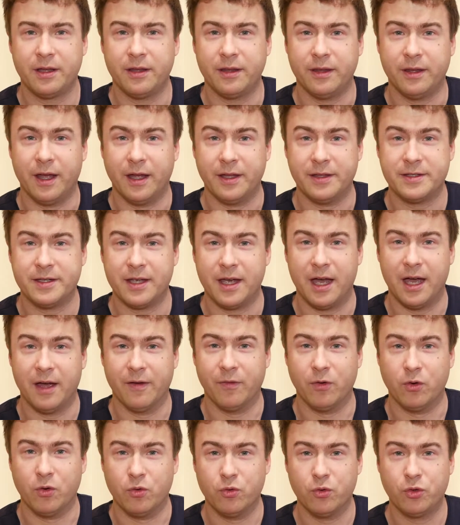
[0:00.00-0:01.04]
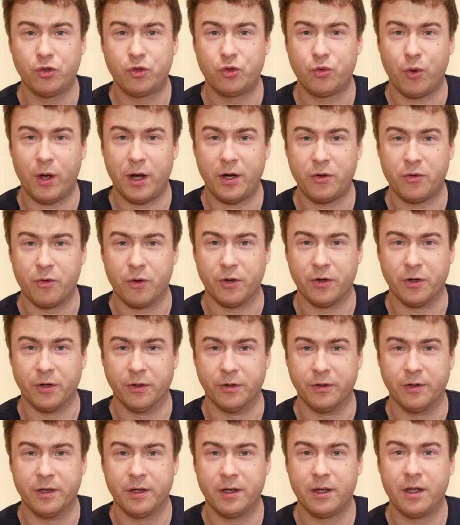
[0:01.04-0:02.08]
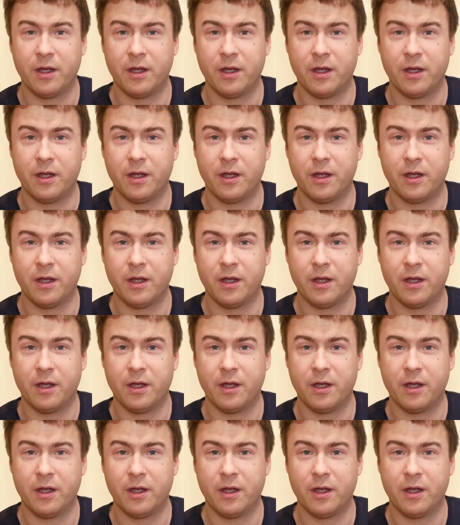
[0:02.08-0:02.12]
that have a good track record